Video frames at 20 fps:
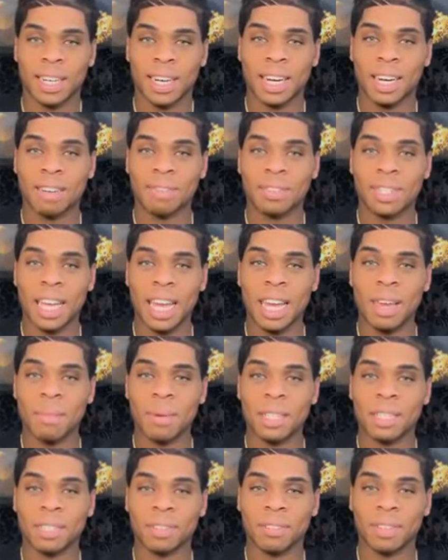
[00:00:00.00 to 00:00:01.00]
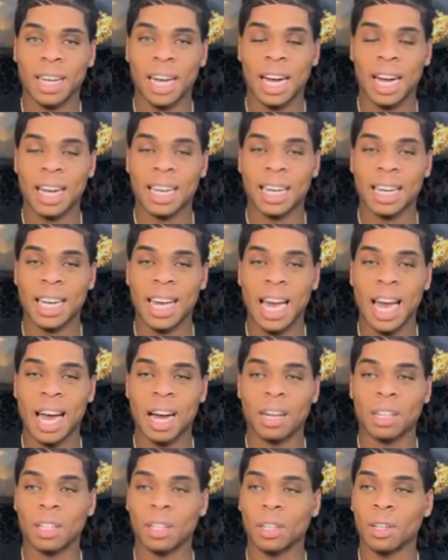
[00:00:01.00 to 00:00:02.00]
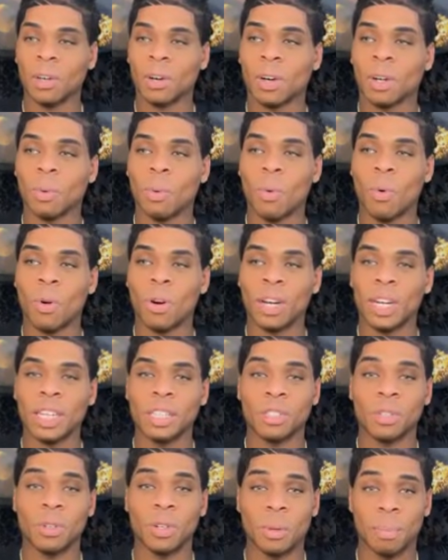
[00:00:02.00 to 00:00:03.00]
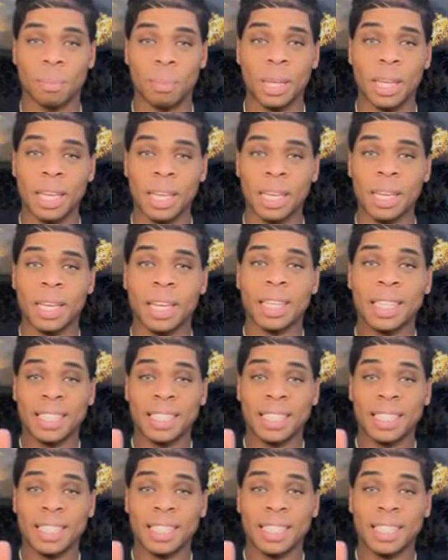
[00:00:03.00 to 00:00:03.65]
of the image of God and how the Lord wanted you to be,